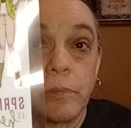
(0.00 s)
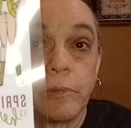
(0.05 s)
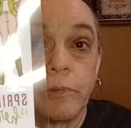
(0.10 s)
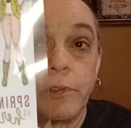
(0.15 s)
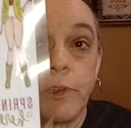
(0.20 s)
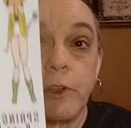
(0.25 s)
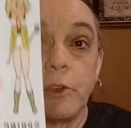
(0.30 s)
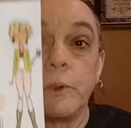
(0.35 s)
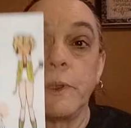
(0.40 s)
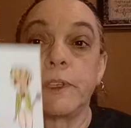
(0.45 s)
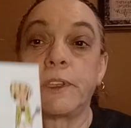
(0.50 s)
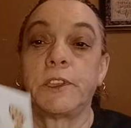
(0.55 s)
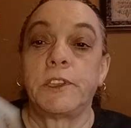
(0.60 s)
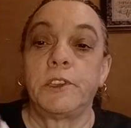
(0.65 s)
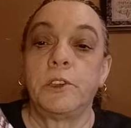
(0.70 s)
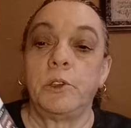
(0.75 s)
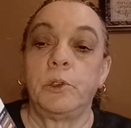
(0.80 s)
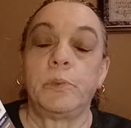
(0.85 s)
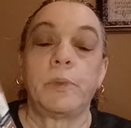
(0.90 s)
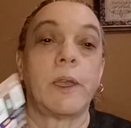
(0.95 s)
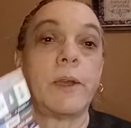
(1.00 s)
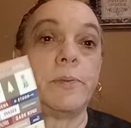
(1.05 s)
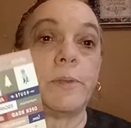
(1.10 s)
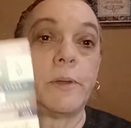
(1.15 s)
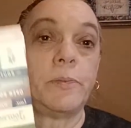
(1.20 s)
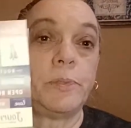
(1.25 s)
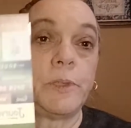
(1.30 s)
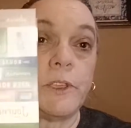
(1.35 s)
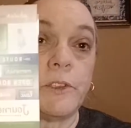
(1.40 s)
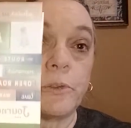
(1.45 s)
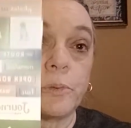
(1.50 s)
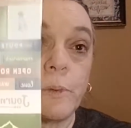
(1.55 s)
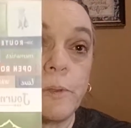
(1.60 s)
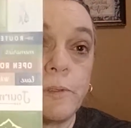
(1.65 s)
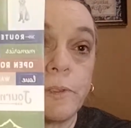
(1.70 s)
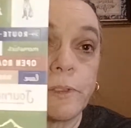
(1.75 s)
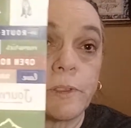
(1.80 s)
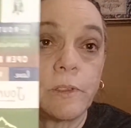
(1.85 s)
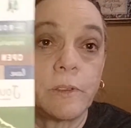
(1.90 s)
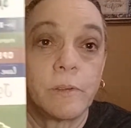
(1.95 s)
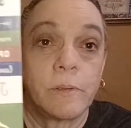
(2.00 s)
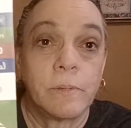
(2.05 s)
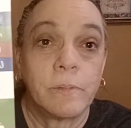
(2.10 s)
Very cute. And then these ones.